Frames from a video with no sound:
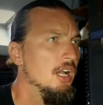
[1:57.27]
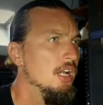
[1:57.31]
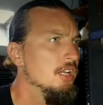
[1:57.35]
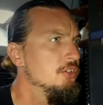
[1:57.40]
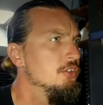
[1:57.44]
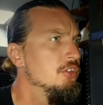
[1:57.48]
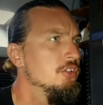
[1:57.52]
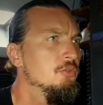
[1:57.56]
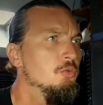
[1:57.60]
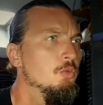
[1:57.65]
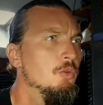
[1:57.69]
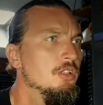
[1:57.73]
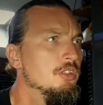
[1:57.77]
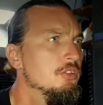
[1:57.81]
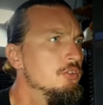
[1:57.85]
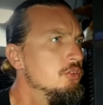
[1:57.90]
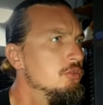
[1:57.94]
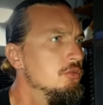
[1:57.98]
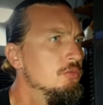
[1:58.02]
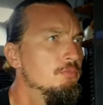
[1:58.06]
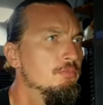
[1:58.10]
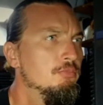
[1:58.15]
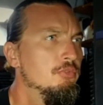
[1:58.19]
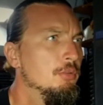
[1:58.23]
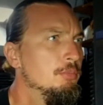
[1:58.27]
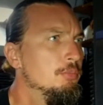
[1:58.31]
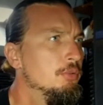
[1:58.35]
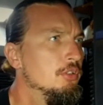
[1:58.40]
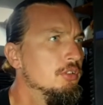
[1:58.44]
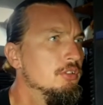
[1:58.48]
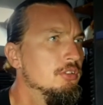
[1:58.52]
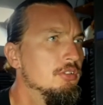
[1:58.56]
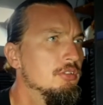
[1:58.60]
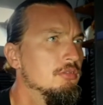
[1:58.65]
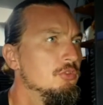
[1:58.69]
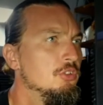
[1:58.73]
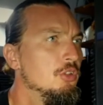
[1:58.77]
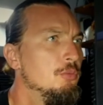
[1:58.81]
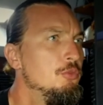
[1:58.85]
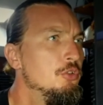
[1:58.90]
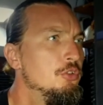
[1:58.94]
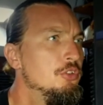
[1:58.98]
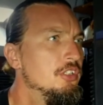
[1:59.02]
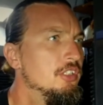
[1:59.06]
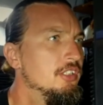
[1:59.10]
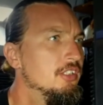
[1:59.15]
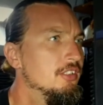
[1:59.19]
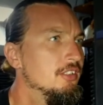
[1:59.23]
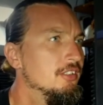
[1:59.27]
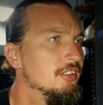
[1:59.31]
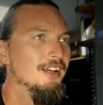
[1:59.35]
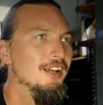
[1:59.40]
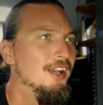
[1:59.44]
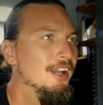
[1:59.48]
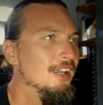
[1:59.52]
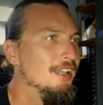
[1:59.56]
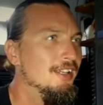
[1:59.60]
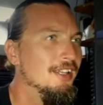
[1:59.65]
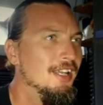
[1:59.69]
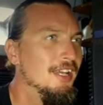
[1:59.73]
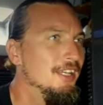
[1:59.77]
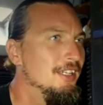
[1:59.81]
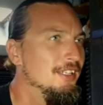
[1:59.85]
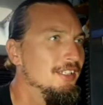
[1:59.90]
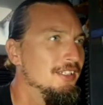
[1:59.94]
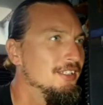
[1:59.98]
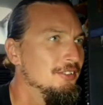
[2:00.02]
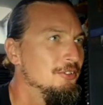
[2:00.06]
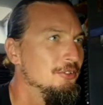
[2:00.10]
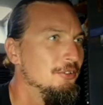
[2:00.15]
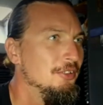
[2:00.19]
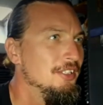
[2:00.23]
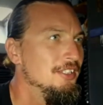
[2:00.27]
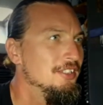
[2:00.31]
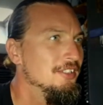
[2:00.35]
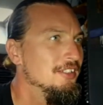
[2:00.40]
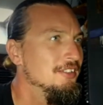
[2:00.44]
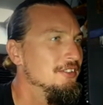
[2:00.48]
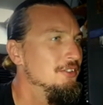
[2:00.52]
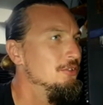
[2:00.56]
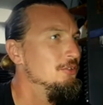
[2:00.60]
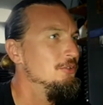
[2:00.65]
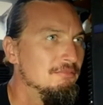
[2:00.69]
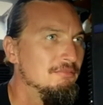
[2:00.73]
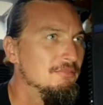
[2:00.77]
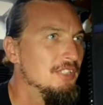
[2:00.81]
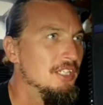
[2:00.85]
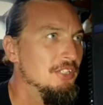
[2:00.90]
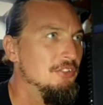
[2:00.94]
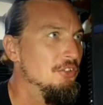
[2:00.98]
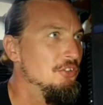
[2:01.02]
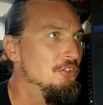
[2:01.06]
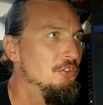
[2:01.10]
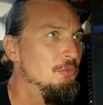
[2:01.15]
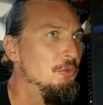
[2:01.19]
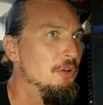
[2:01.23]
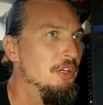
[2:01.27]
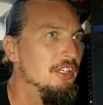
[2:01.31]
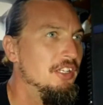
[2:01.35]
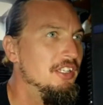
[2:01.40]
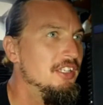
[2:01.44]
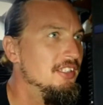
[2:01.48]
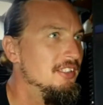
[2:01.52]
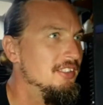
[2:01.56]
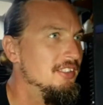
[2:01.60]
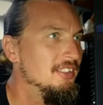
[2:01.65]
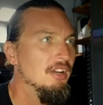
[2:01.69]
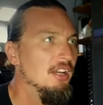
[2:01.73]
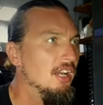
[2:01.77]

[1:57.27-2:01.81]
I just want to propose the music I like to listen to. That's just the way it is.